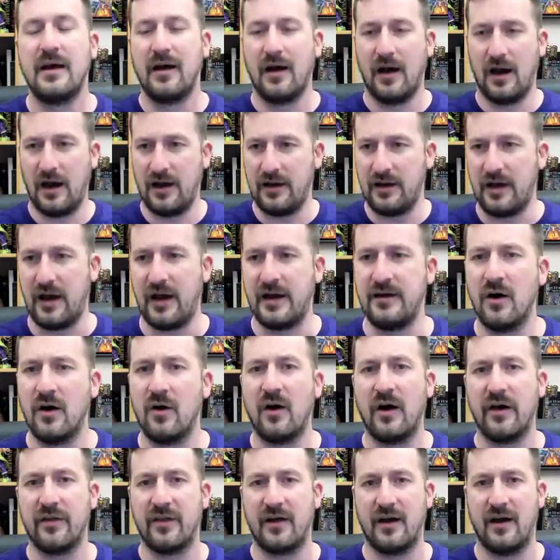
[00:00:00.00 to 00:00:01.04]
I know
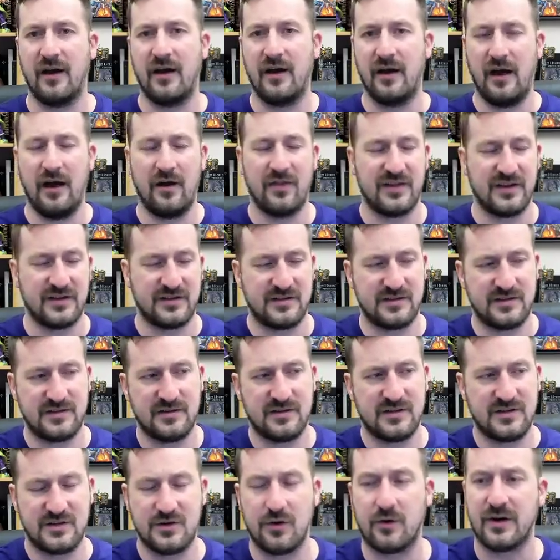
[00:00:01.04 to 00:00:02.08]
how this
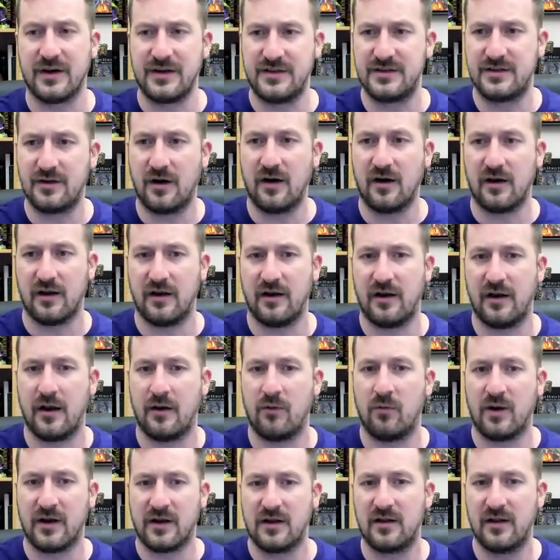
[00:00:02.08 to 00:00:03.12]
story started, and I
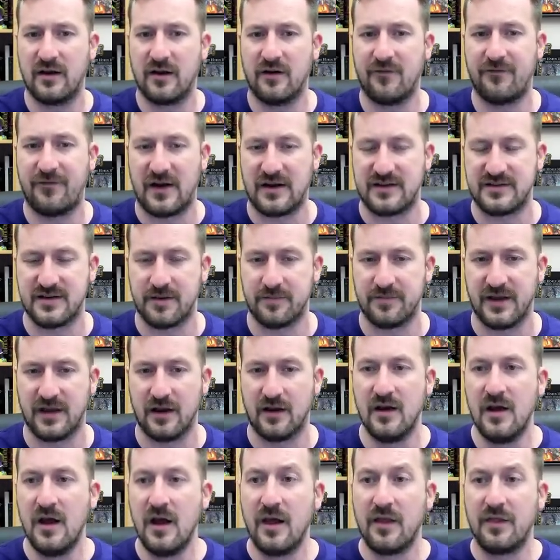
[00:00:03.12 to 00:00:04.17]
want to clarify
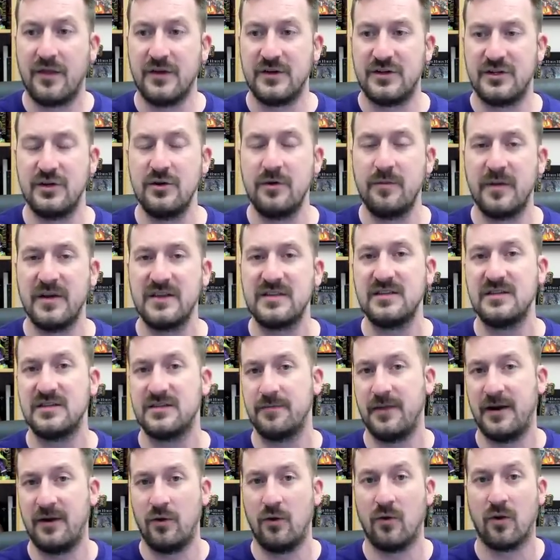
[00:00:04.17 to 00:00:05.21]
something. The two
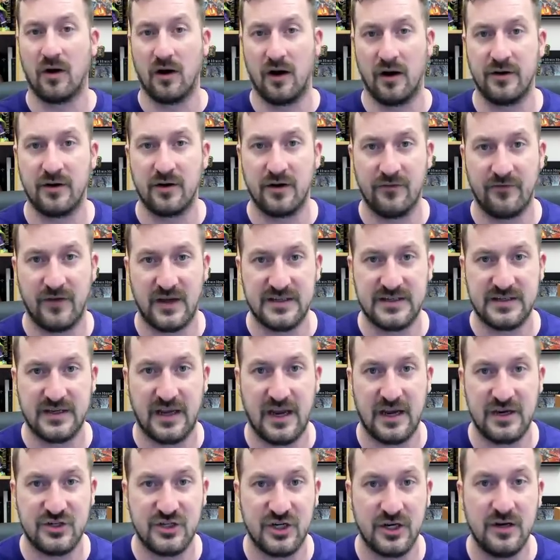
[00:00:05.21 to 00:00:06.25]
businessmen who were under
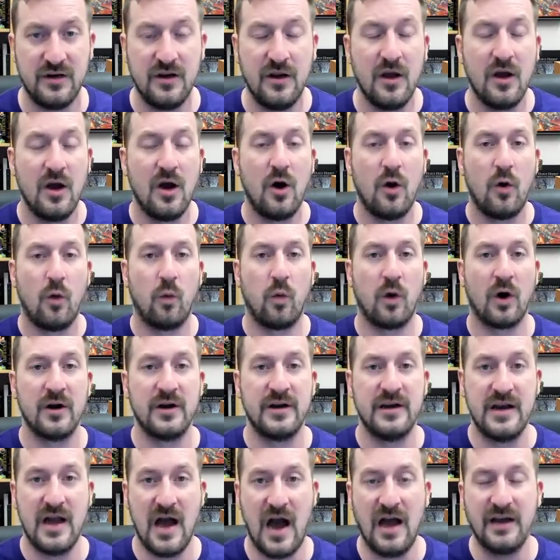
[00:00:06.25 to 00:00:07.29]
investigation were
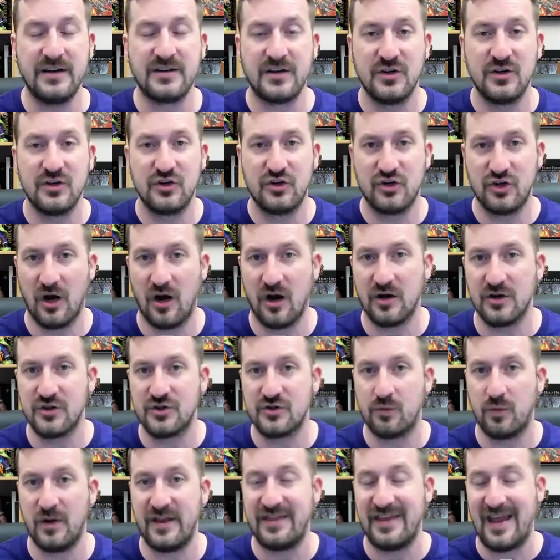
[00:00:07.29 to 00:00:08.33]
not
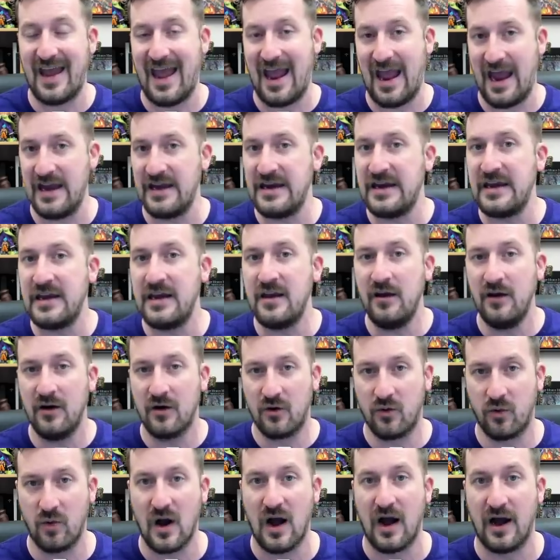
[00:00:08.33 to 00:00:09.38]
charged with any
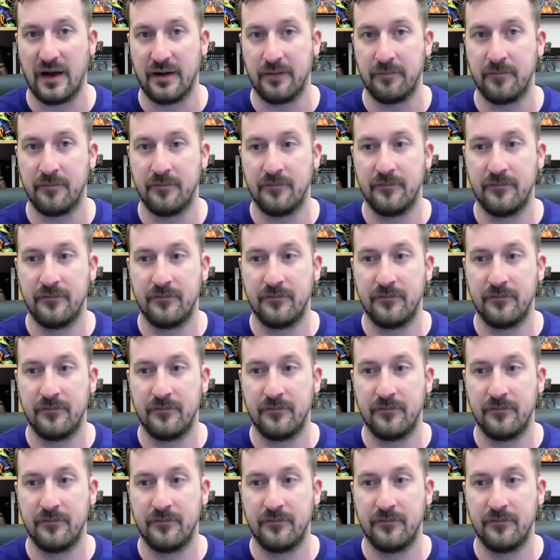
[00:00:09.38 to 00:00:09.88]
crime.